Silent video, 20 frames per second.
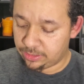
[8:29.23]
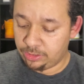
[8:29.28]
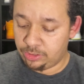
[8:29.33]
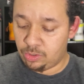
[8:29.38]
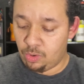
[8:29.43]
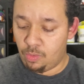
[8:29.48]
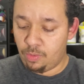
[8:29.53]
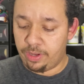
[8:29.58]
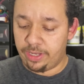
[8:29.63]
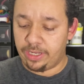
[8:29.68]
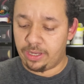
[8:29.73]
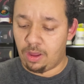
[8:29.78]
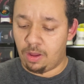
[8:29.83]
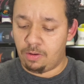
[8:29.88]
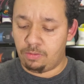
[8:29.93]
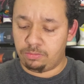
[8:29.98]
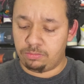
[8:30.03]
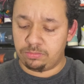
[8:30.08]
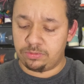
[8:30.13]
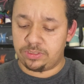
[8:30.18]
going
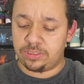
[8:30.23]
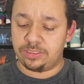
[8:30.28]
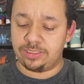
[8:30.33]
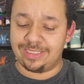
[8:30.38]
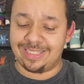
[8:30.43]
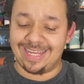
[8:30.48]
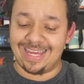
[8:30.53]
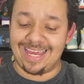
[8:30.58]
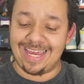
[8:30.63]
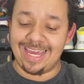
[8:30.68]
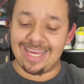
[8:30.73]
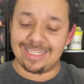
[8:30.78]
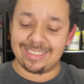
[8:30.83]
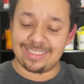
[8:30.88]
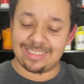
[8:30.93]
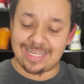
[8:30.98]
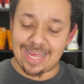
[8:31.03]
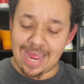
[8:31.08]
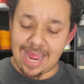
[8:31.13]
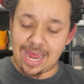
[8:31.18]
on to the
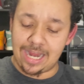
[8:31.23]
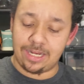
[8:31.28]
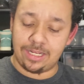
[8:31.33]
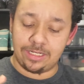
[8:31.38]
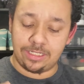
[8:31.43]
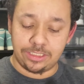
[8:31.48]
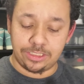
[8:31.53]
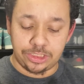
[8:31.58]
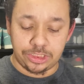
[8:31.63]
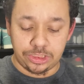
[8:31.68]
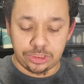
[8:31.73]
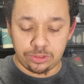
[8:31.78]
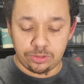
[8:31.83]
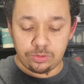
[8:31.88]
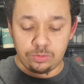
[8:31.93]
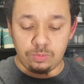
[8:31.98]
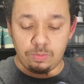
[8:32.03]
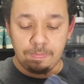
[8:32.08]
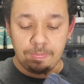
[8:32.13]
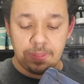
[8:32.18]
inside of the
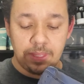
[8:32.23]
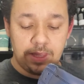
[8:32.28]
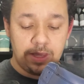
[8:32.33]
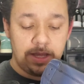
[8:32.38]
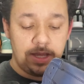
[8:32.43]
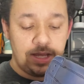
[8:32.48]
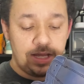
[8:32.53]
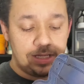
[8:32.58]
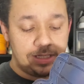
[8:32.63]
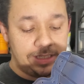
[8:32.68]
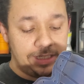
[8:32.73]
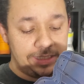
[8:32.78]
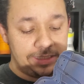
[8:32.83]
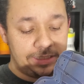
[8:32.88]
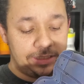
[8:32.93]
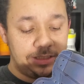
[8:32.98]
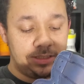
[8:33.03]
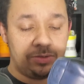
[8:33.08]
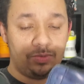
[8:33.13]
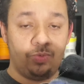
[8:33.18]
shoe, this
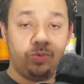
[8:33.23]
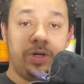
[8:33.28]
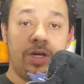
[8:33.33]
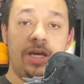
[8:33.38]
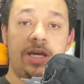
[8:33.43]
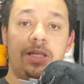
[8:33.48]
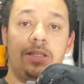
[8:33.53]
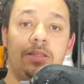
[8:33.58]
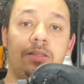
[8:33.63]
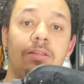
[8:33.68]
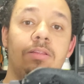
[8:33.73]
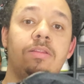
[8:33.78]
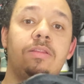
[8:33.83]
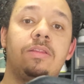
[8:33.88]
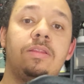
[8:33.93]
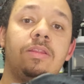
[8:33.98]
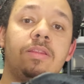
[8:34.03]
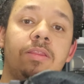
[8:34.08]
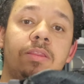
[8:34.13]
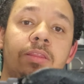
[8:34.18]
is what
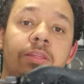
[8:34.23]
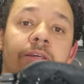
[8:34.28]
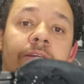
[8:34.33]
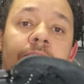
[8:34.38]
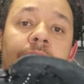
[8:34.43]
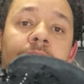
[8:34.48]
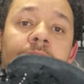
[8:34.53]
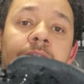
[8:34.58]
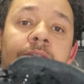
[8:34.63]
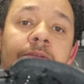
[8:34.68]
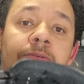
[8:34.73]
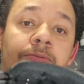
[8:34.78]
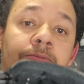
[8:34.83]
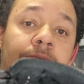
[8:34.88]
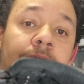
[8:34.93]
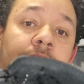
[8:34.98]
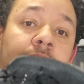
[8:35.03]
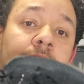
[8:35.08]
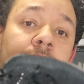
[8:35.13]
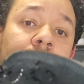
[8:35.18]
the
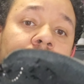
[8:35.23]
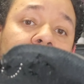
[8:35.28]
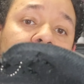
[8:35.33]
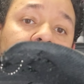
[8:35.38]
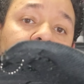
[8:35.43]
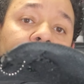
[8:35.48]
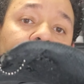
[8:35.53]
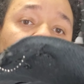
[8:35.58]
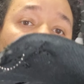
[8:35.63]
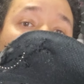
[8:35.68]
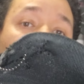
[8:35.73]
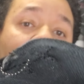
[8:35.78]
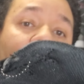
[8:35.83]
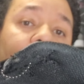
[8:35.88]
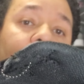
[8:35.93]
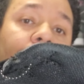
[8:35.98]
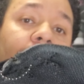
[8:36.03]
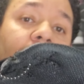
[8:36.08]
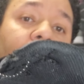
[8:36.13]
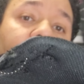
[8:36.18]
real
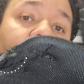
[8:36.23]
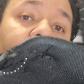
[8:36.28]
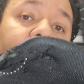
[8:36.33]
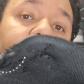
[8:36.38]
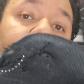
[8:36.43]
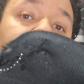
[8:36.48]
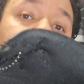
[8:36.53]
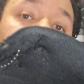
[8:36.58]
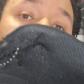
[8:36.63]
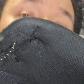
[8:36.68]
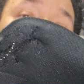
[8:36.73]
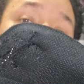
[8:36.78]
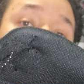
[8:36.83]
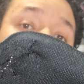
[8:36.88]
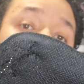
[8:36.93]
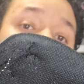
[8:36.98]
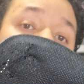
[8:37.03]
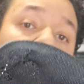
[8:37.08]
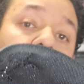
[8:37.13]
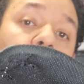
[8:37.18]
hype behind this shoe
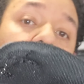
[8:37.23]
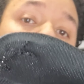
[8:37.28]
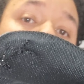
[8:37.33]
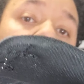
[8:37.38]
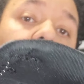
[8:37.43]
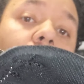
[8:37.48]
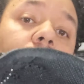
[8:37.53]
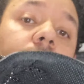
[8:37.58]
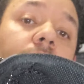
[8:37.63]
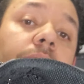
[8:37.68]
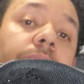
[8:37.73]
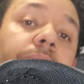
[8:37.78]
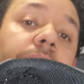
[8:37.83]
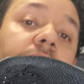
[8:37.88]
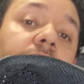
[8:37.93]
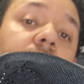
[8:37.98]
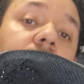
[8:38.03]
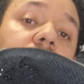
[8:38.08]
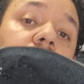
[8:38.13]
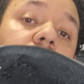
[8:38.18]
will probably
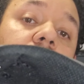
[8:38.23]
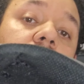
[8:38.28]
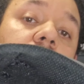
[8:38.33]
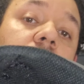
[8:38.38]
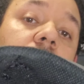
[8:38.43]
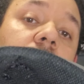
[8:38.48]
be,